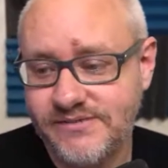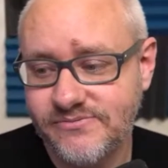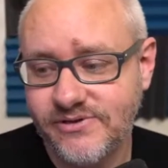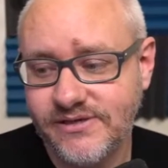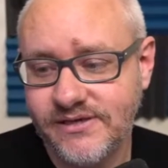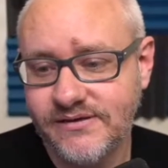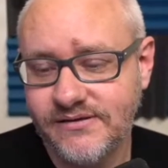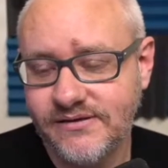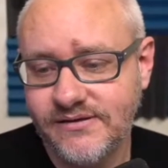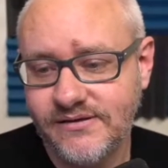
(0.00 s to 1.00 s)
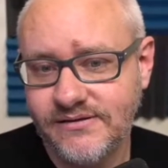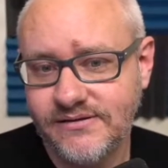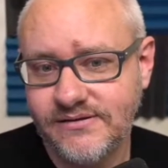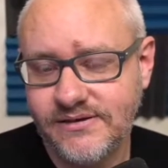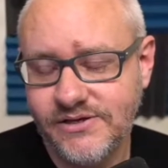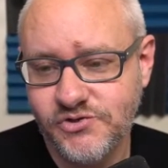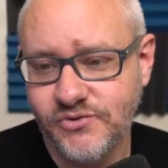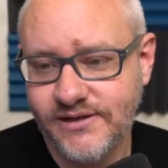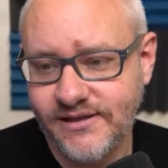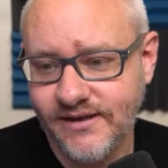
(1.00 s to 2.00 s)
I really
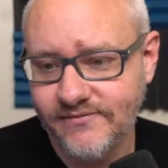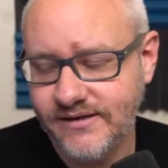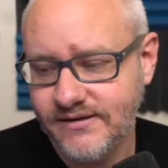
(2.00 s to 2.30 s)
enjoyed a lot of it.